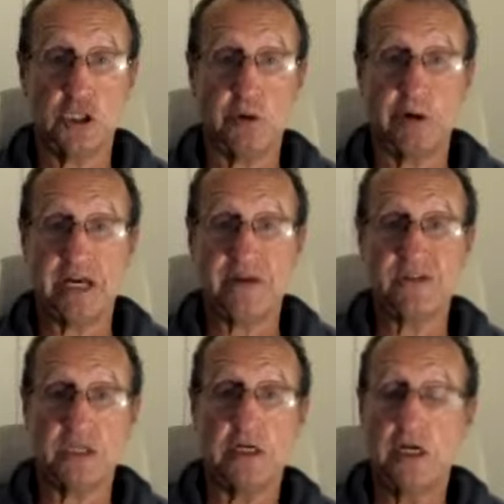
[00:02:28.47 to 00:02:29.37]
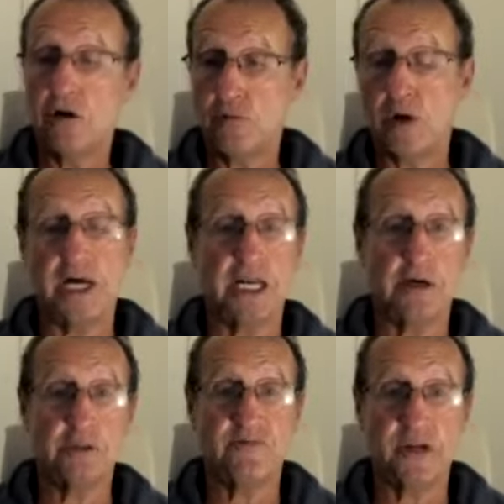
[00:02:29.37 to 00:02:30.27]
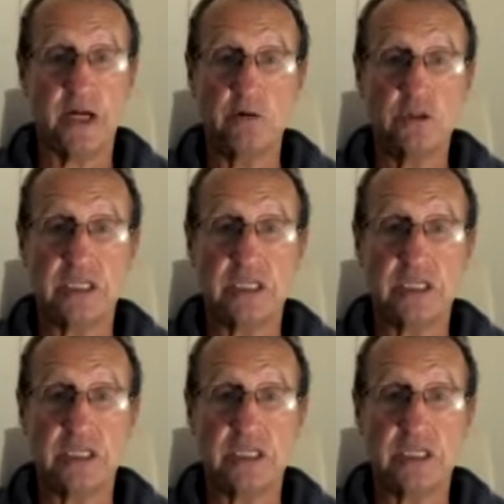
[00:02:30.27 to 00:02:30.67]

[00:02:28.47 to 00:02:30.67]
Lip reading: So you won't have to write loads of notes.